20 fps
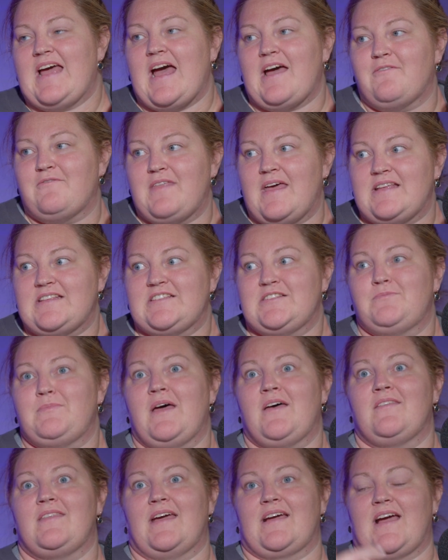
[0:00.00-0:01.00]
have that
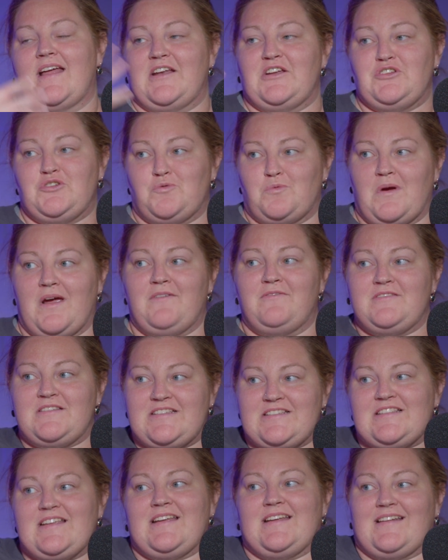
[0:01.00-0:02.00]
smell that kind of
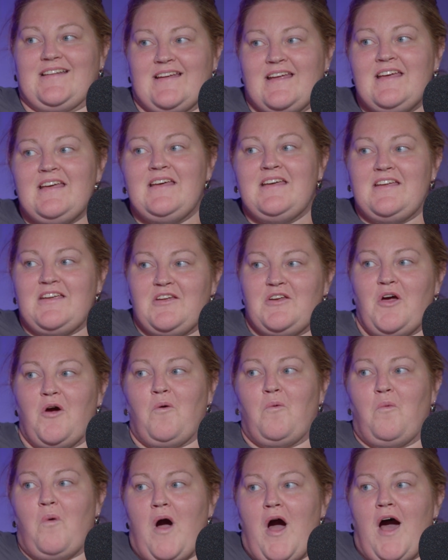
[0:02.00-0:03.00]
drifts and mm-hmm. you
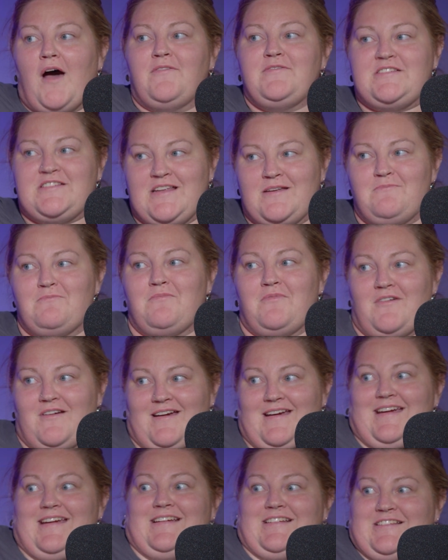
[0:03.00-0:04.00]
know wafts and
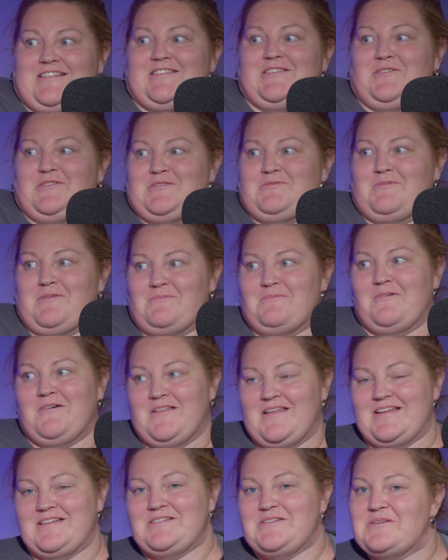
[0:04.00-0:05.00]
brings those mm-hmm.
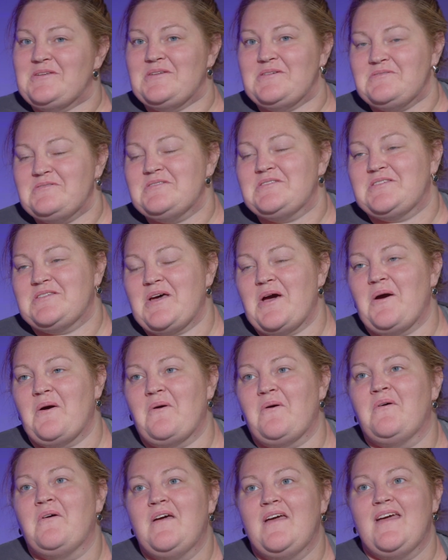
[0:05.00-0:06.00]
people into you.
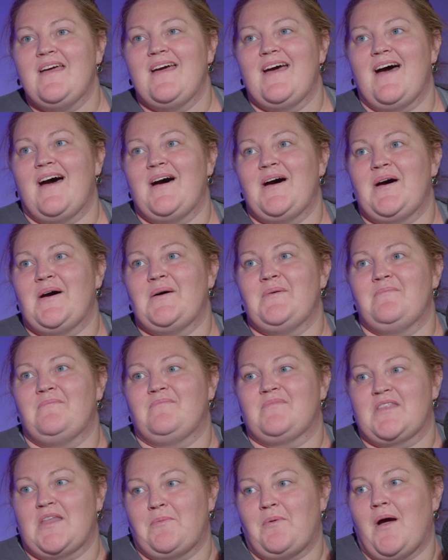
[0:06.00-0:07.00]
so
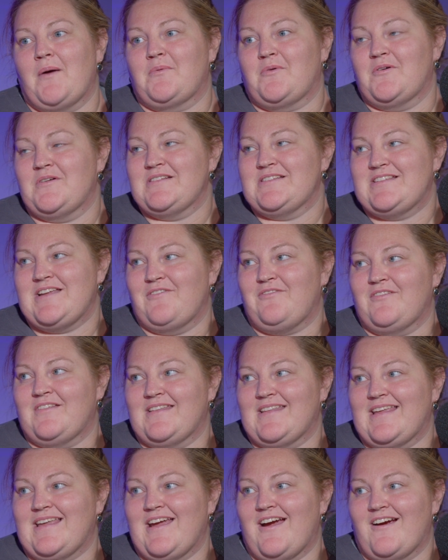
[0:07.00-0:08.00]
um, the popcorn's
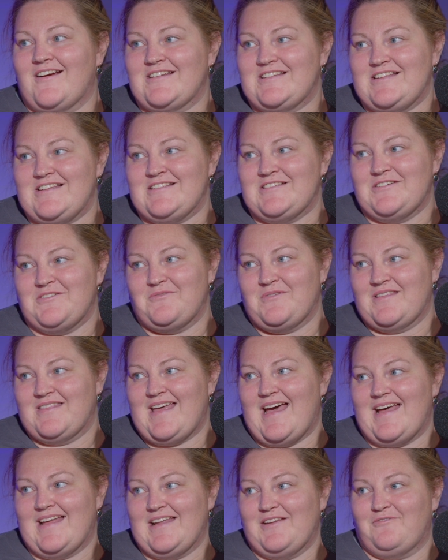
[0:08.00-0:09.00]
definitely our teaser with
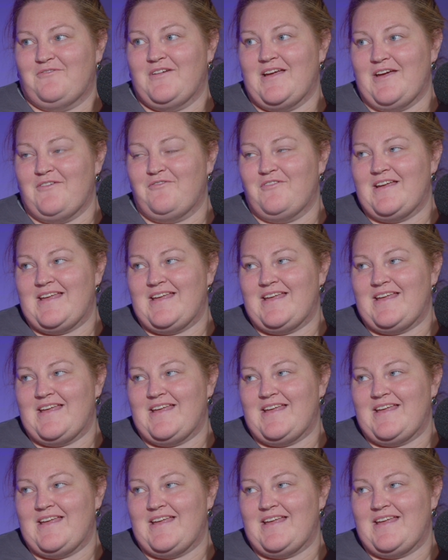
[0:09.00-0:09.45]
that. If we if